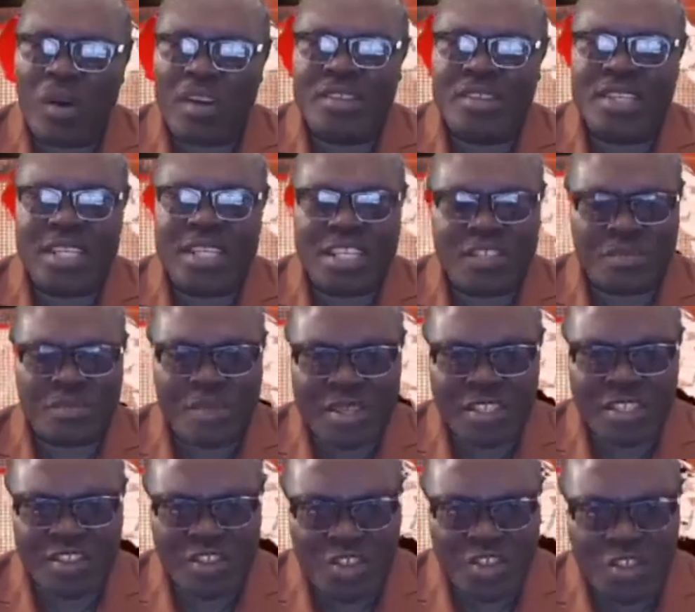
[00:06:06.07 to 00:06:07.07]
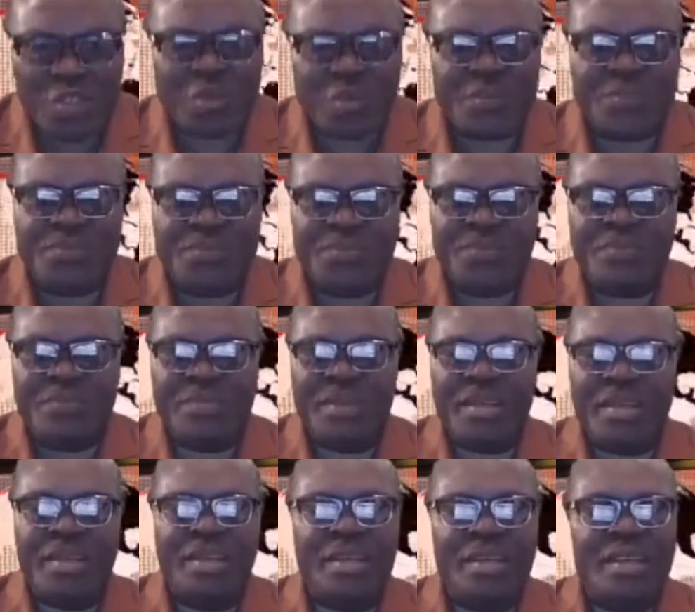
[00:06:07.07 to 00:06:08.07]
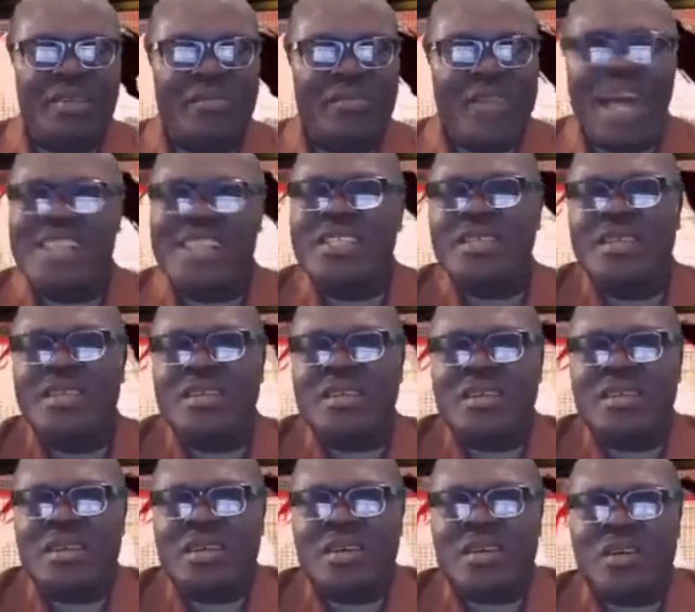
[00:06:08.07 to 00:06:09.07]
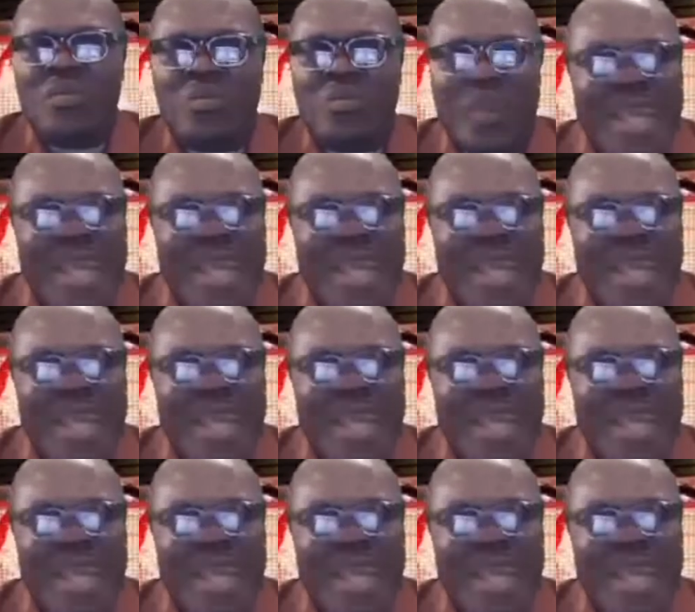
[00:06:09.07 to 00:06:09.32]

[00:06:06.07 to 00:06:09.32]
to send this message to you that we